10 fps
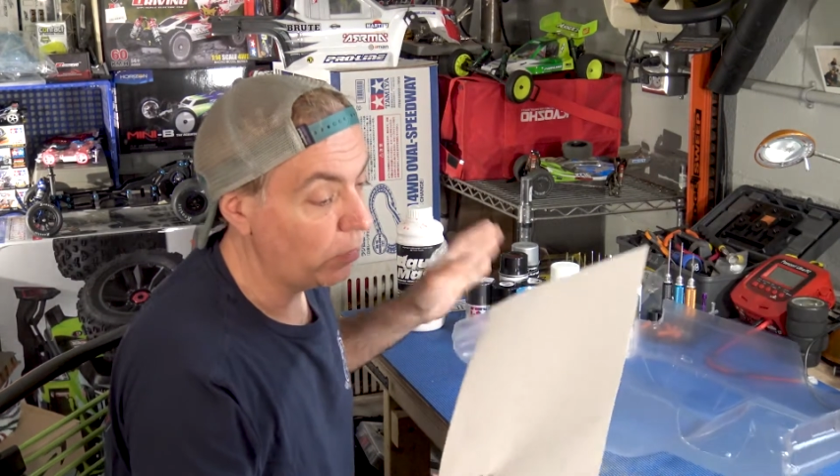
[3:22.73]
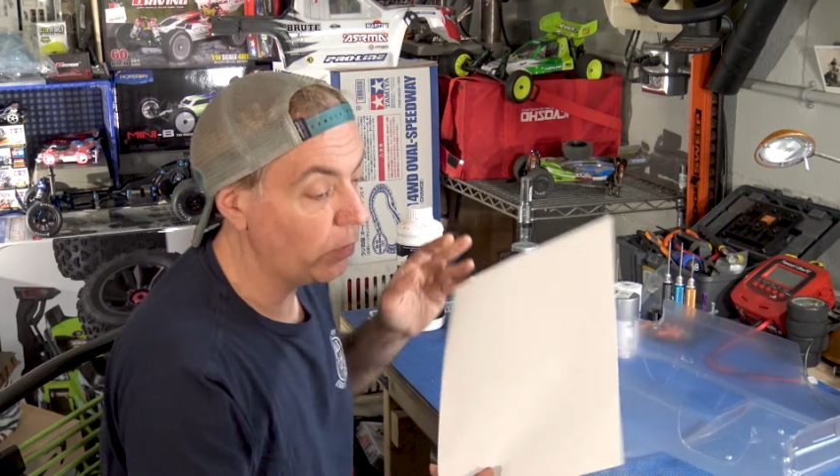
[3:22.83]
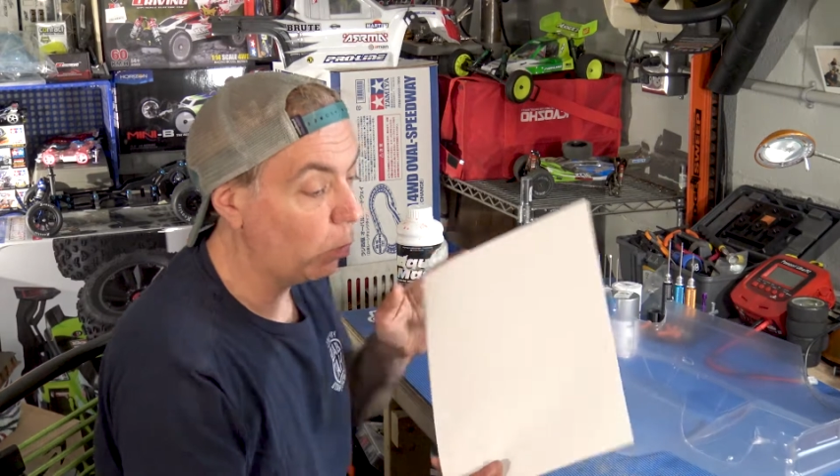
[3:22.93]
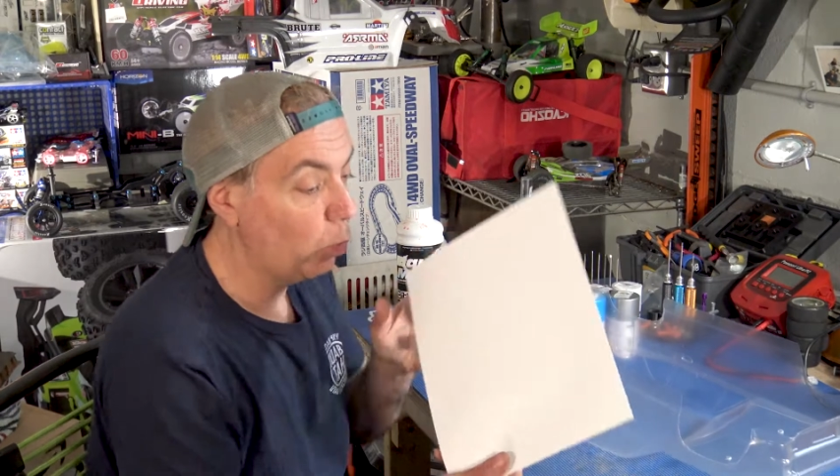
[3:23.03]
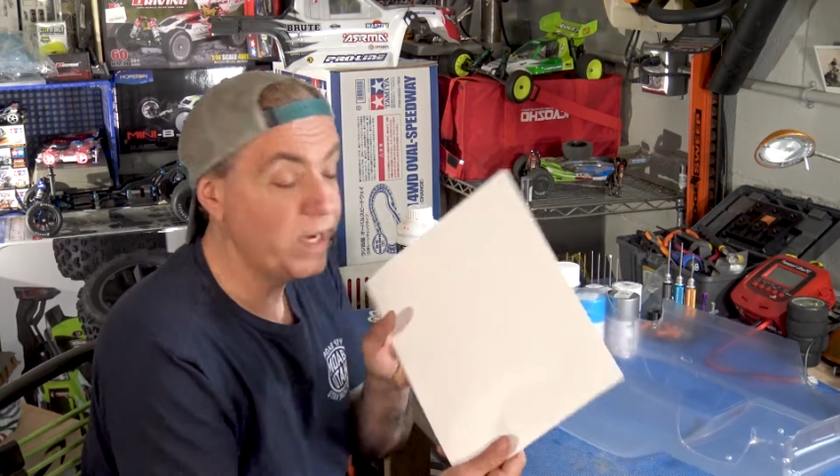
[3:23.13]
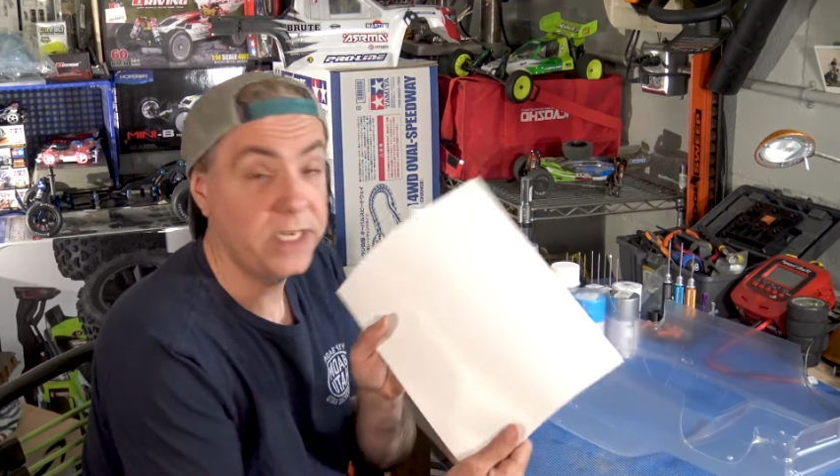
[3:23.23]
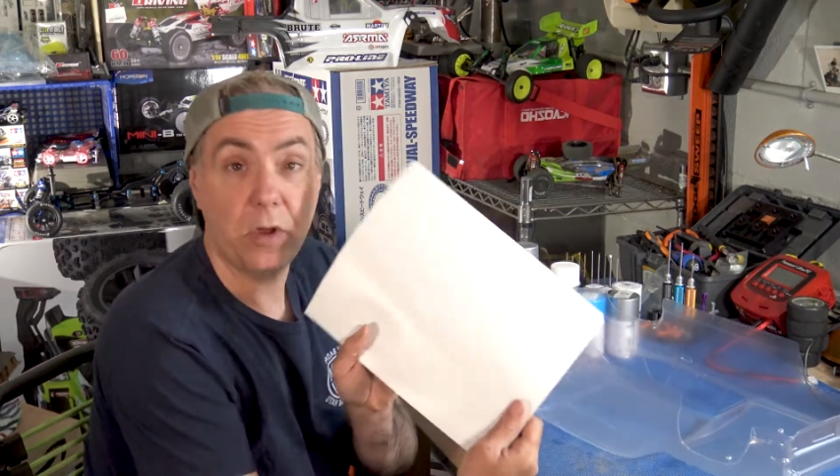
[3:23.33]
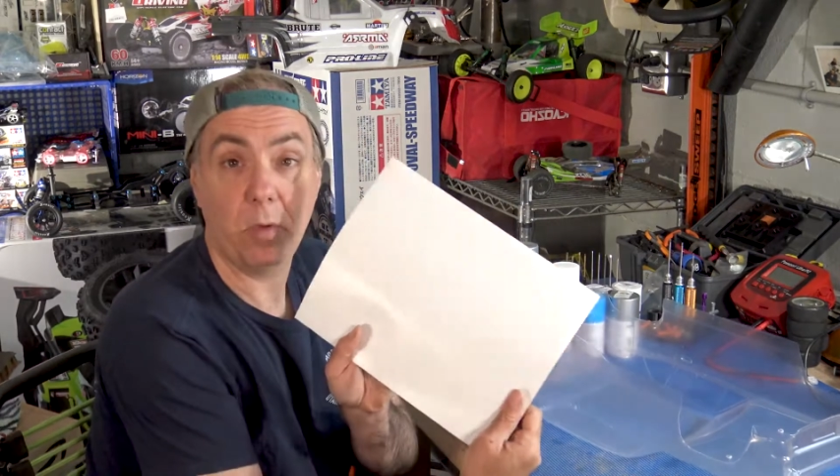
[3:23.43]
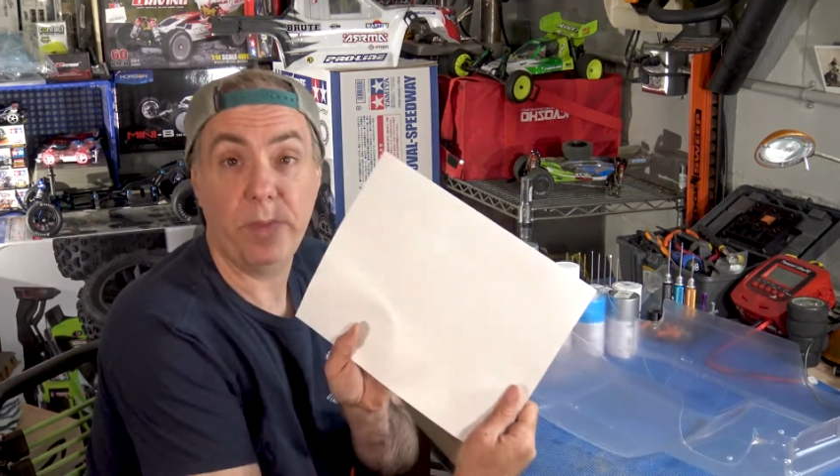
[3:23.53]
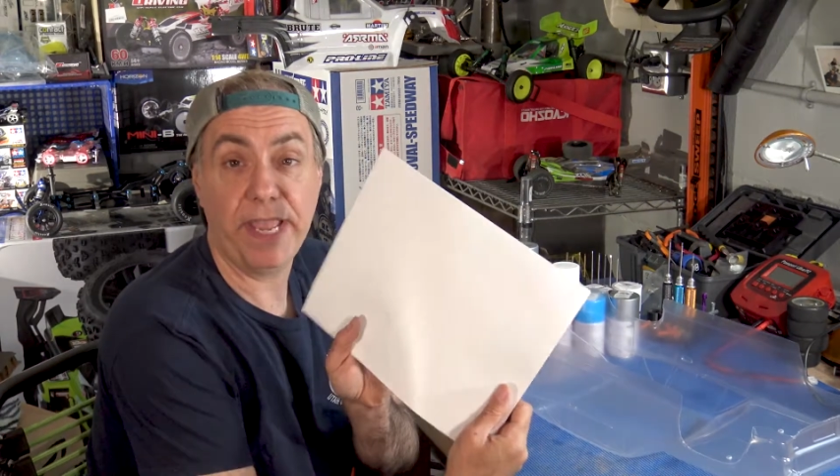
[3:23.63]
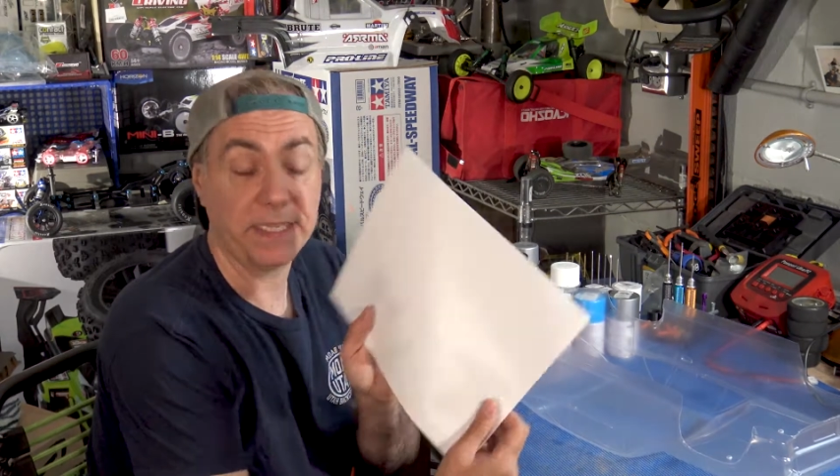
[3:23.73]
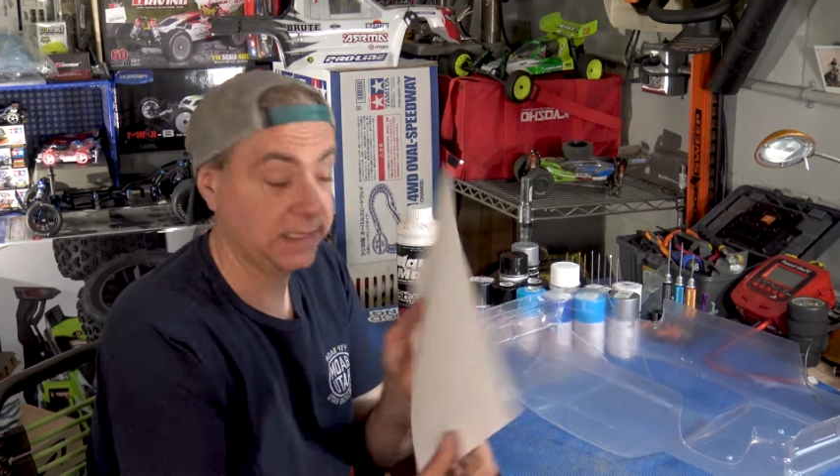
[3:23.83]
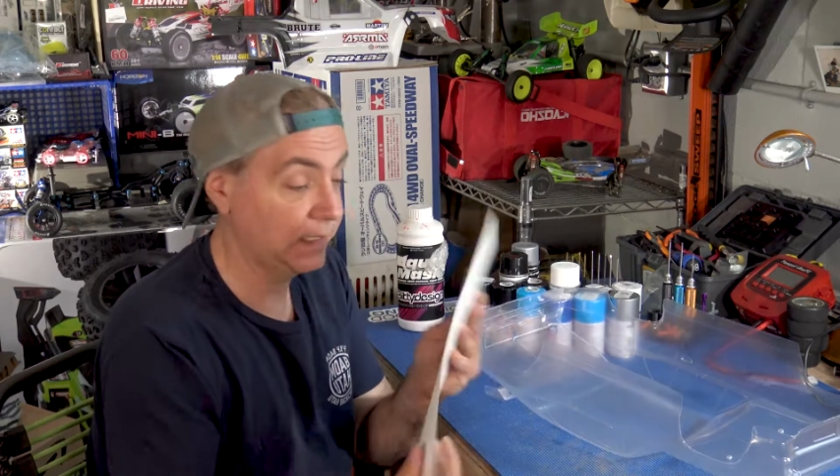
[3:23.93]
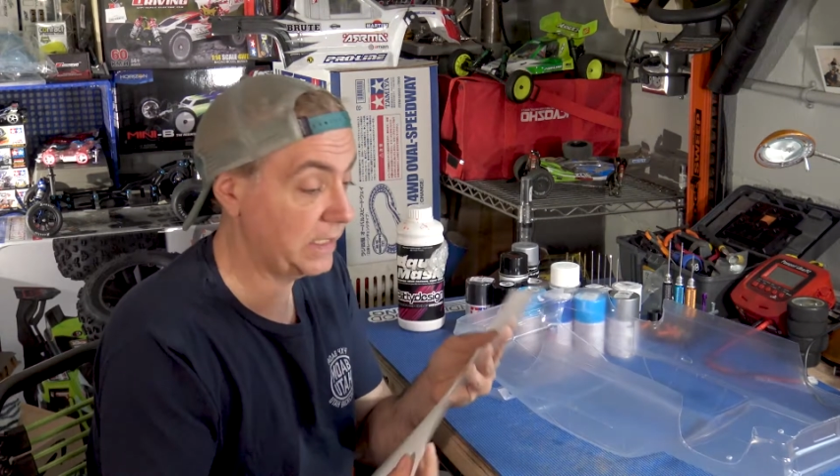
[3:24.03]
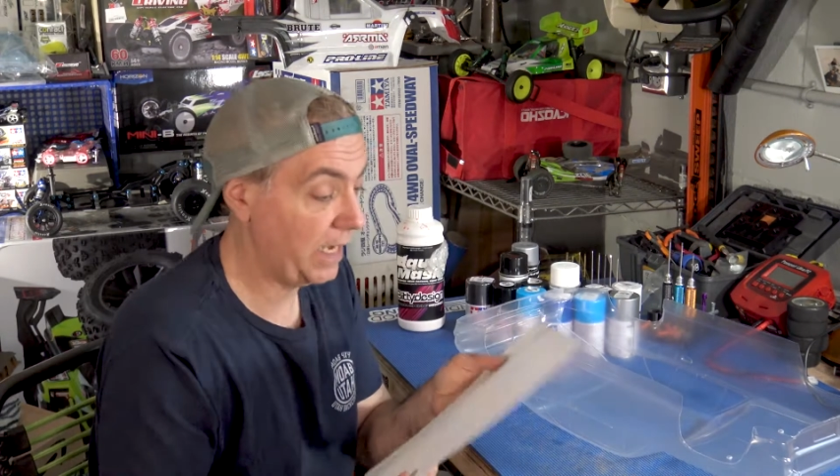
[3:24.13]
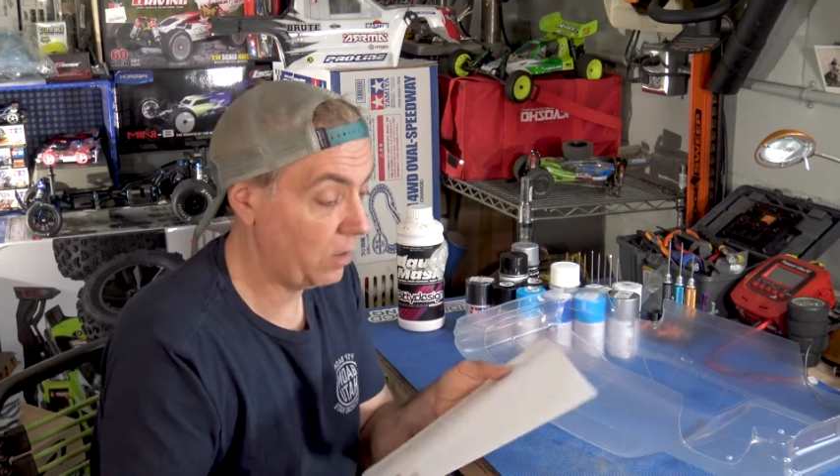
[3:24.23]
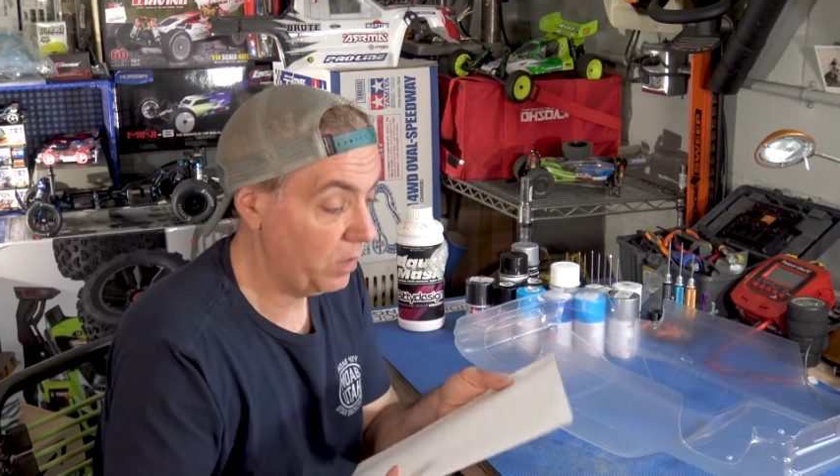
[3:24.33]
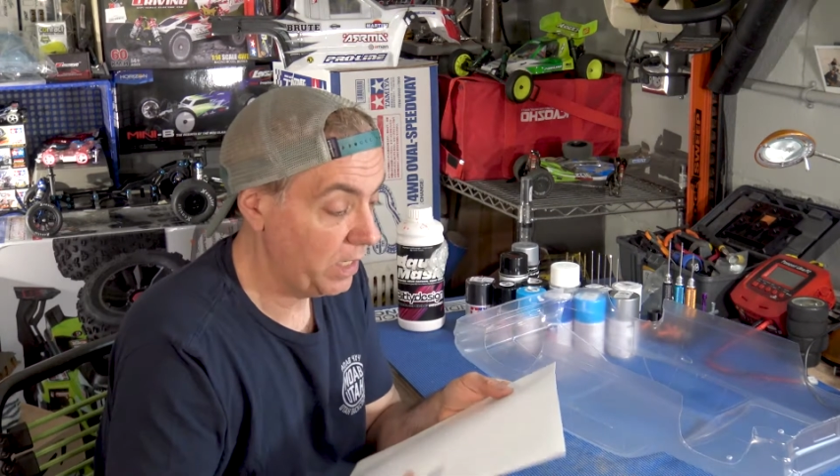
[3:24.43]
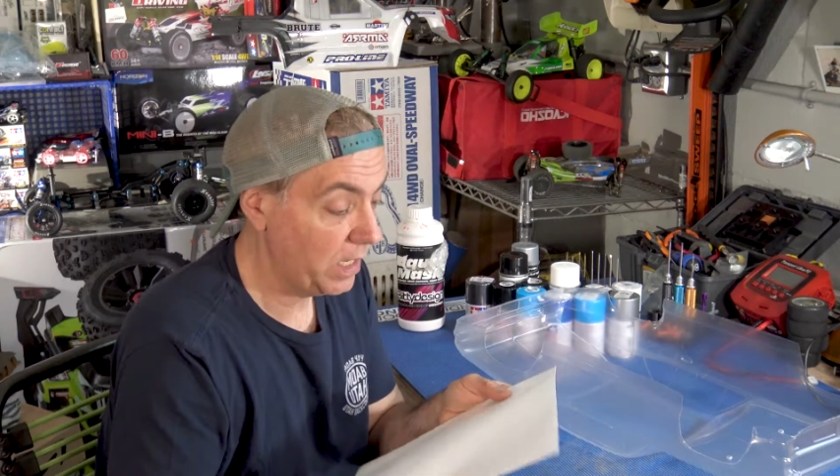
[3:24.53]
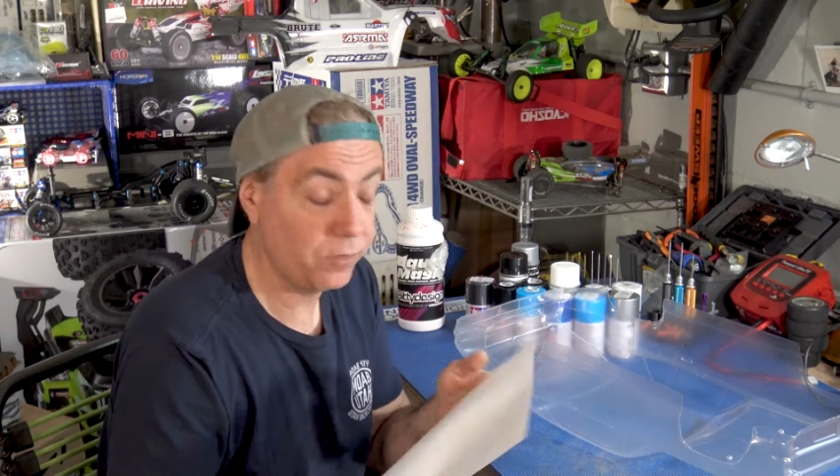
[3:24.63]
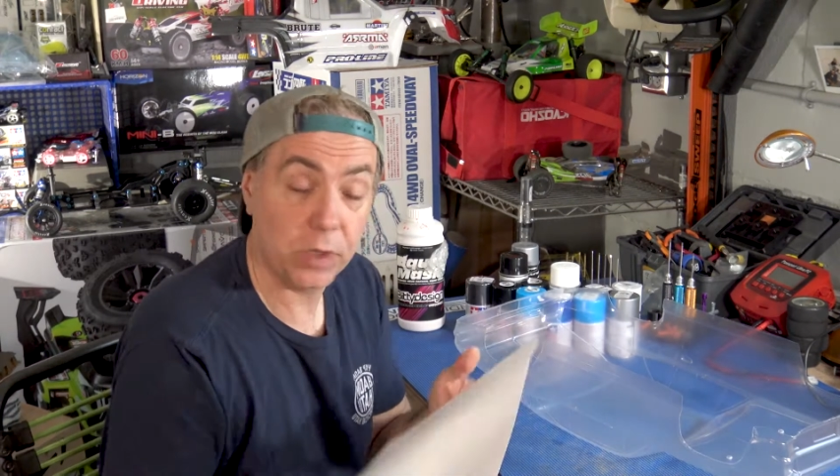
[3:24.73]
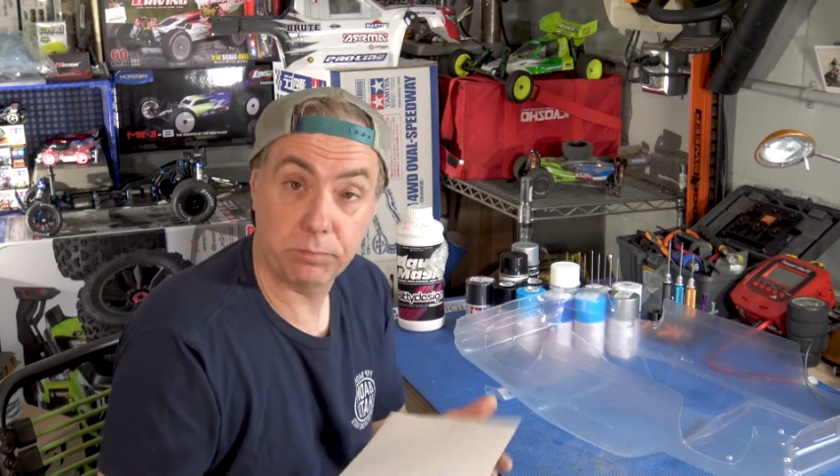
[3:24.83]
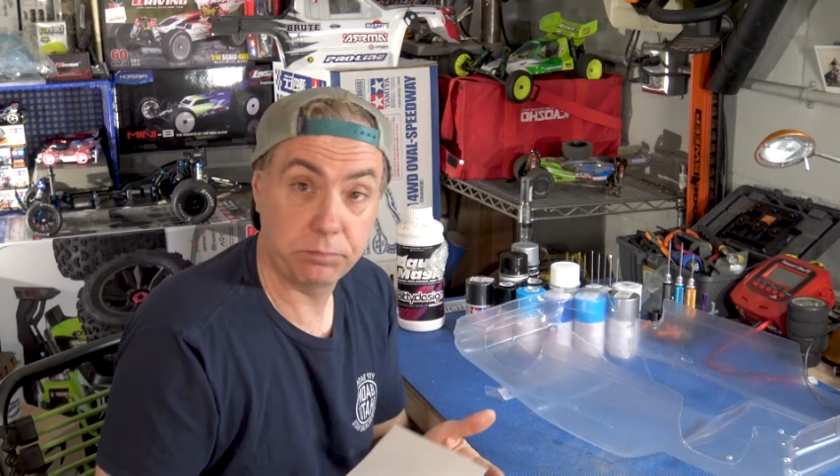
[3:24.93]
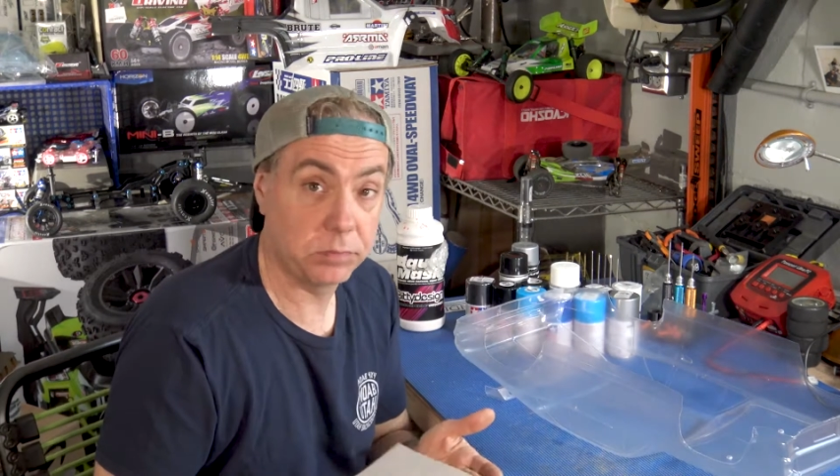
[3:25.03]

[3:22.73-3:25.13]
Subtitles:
the window masks. Now, if your